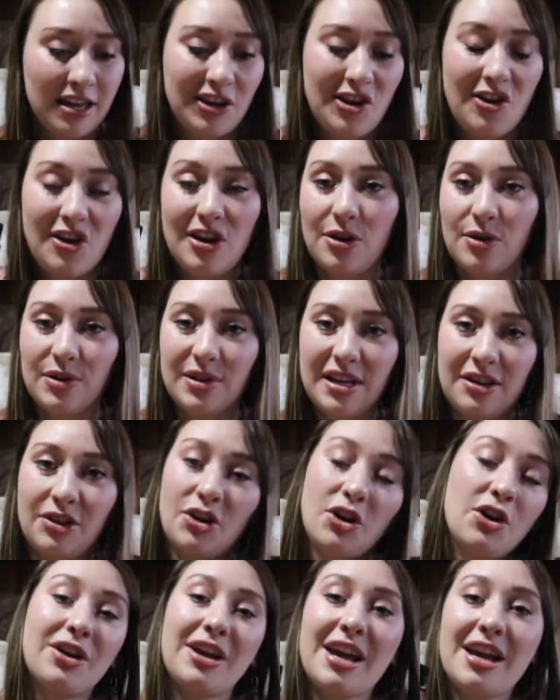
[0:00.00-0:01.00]
You can use it in
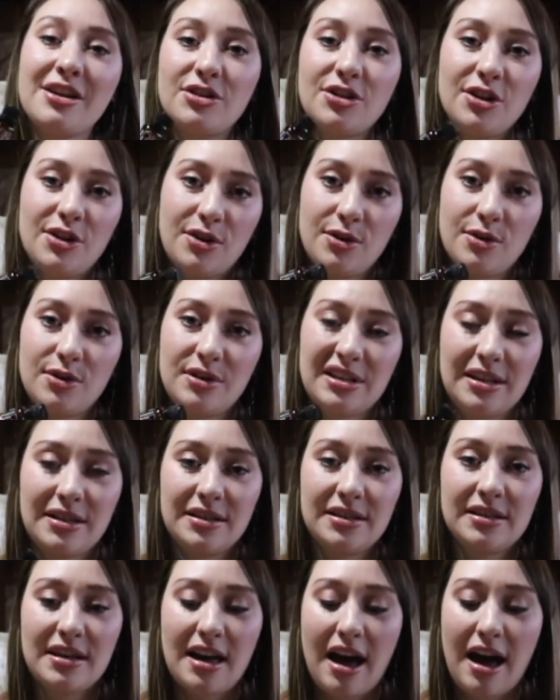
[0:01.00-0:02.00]
cooking too
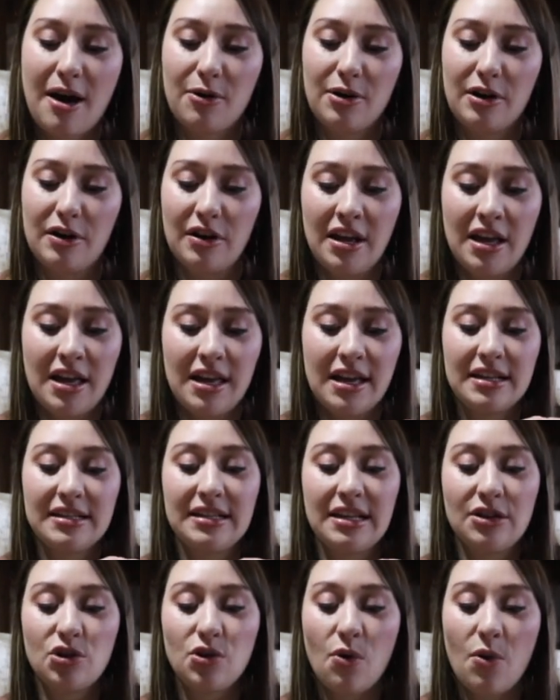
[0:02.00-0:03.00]
since our
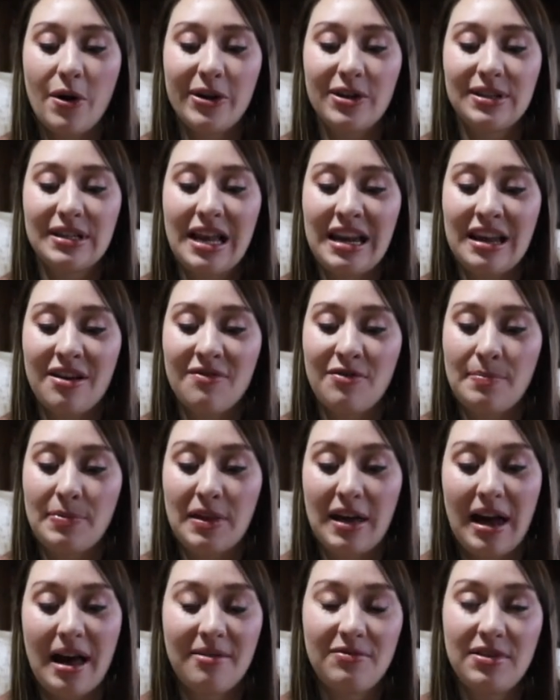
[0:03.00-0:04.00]
essential oils, any of them
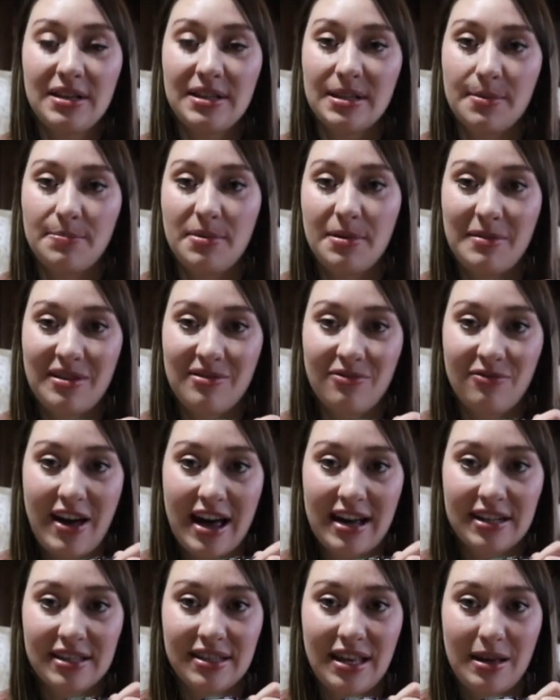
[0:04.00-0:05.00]
that have the supplement
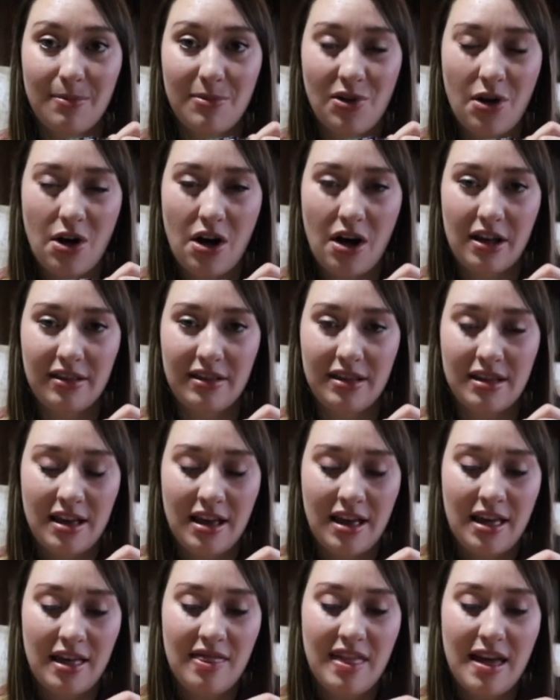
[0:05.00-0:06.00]
facts label on
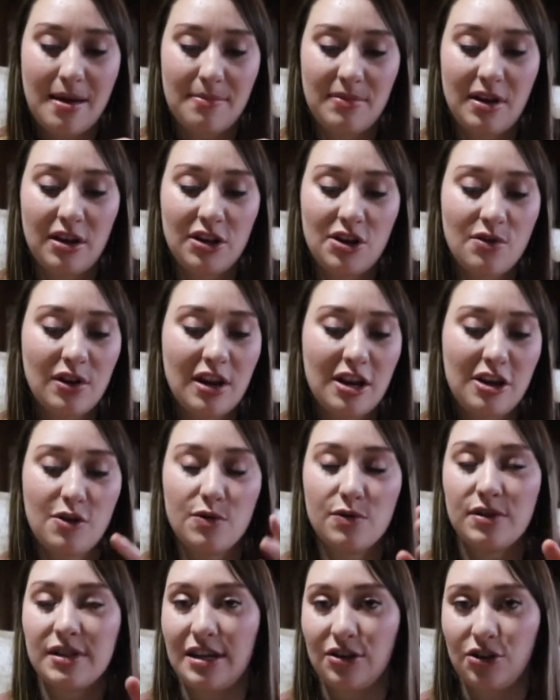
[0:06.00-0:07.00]
them, you can
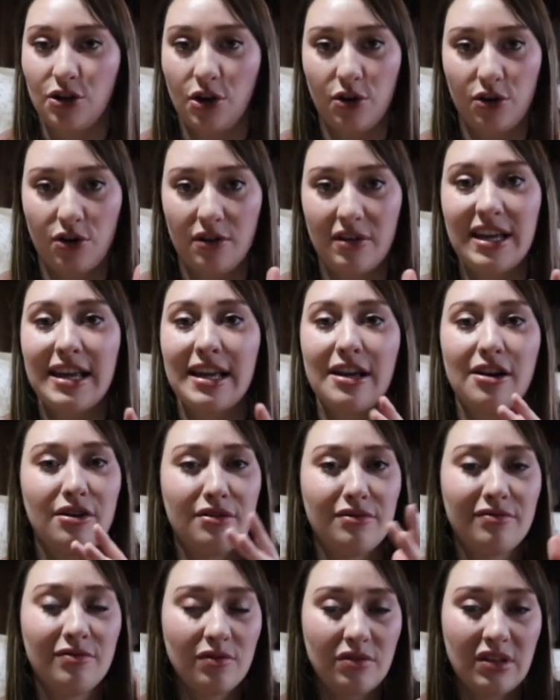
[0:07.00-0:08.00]
use internally
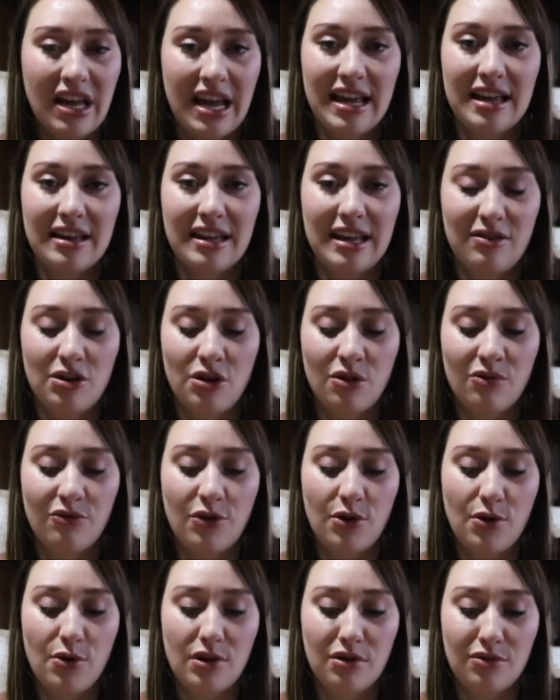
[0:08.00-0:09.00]
or like in your
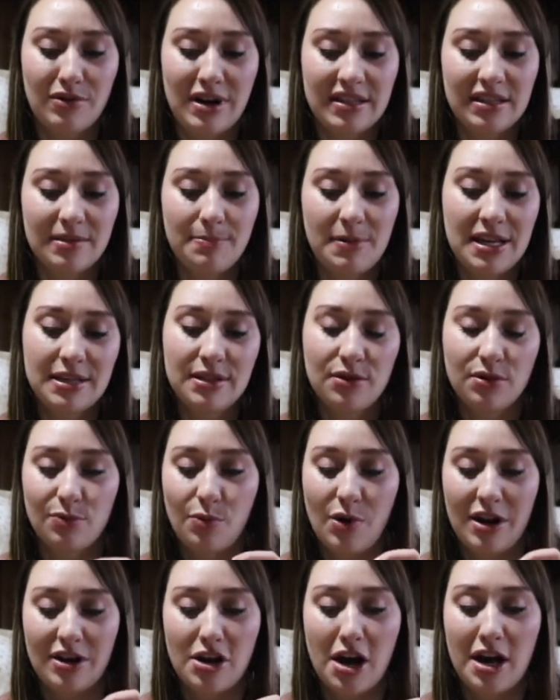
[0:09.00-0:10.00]
food or recipes or
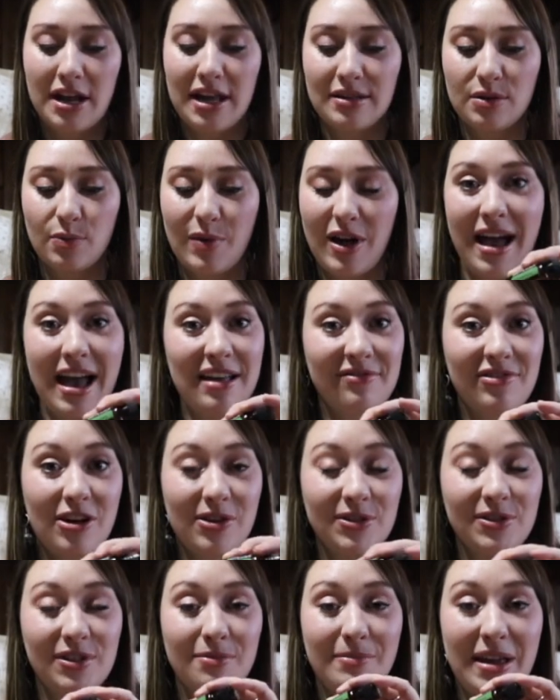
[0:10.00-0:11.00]
whatnot as well. I've
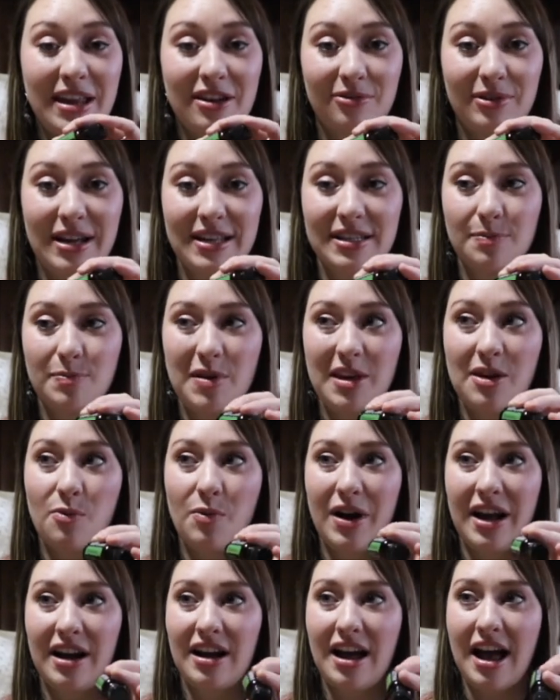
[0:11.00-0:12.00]
also made a recipe
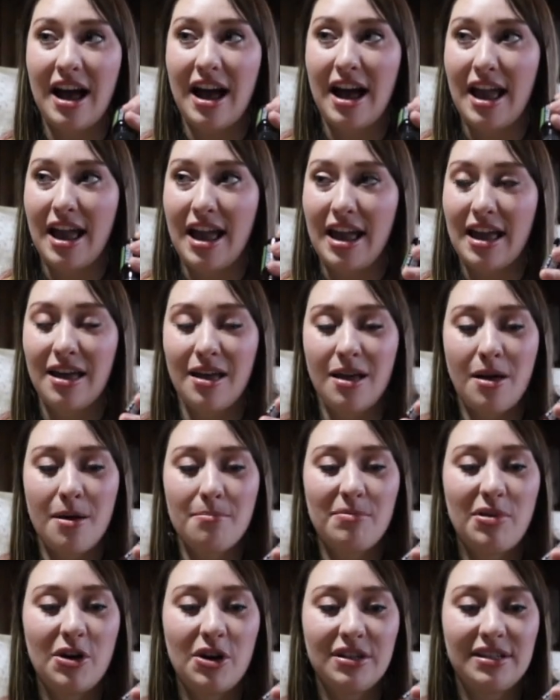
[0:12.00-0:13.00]
where I
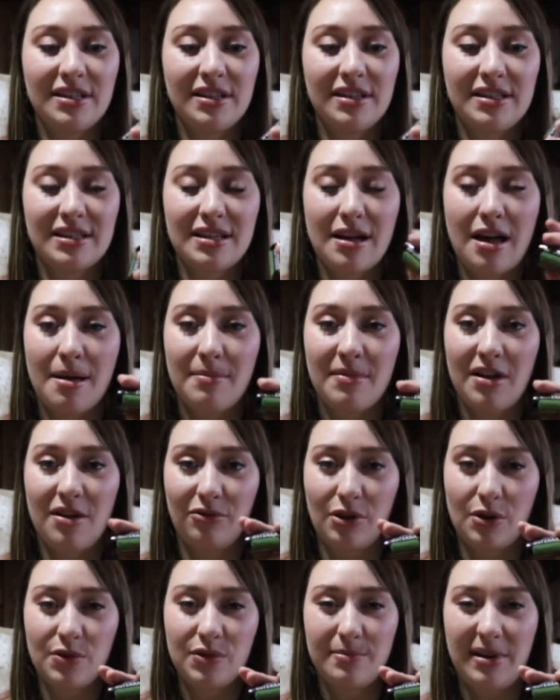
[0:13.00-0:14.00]
put some
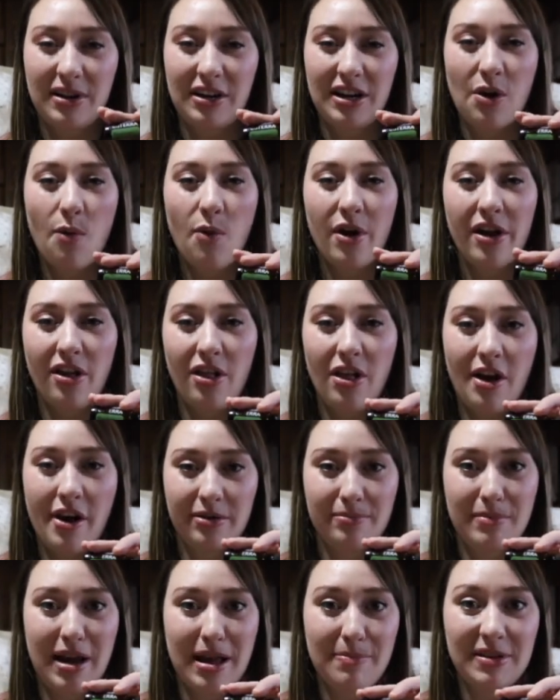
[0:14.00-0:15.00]
rosemary oil
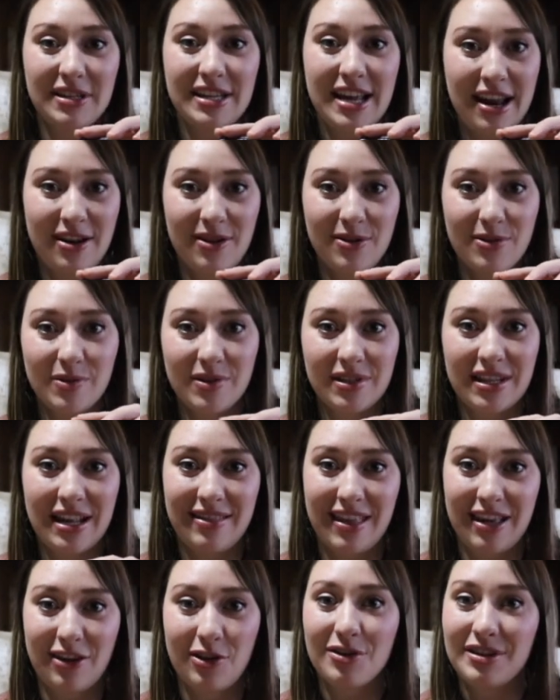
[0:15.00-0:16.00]
on my potatoes
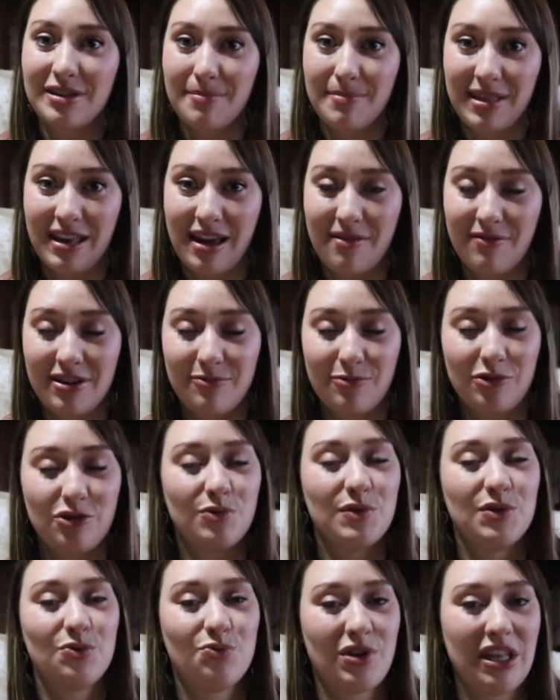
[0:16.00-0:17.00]
and then cooked them in the oven,
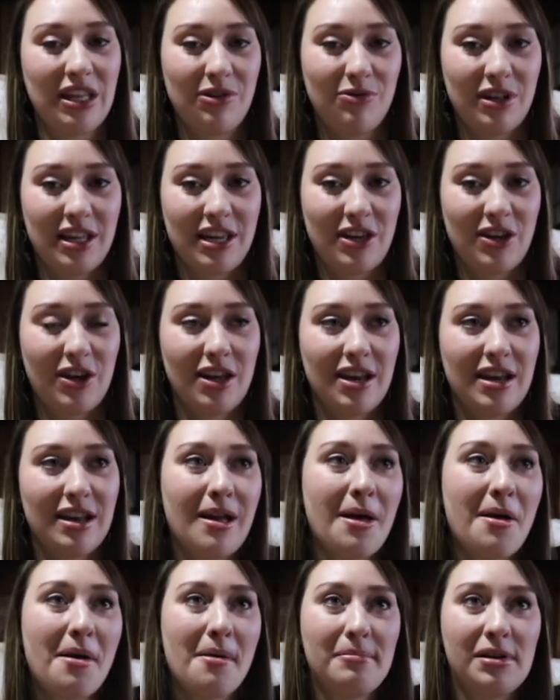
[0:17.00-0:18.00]
which was really, really good.
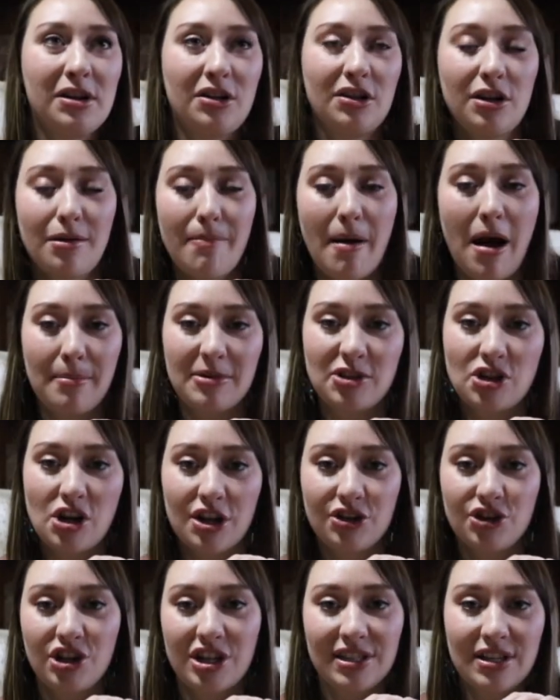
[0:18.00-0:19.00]
Put a little
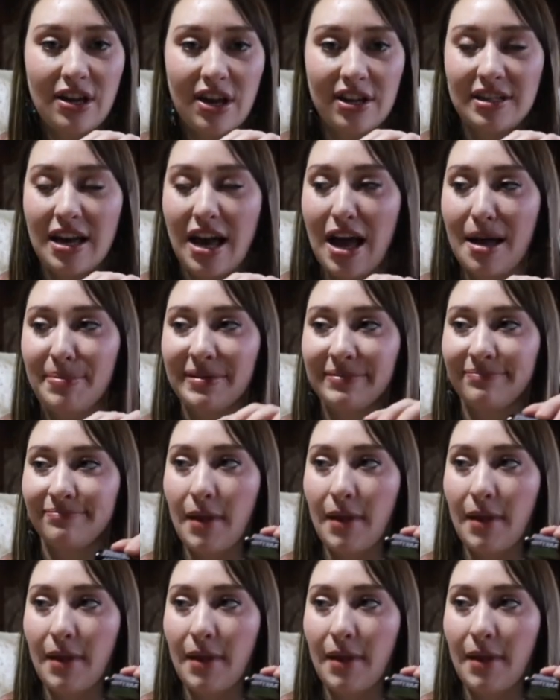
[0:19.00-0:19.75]
Parmesan cheese on top.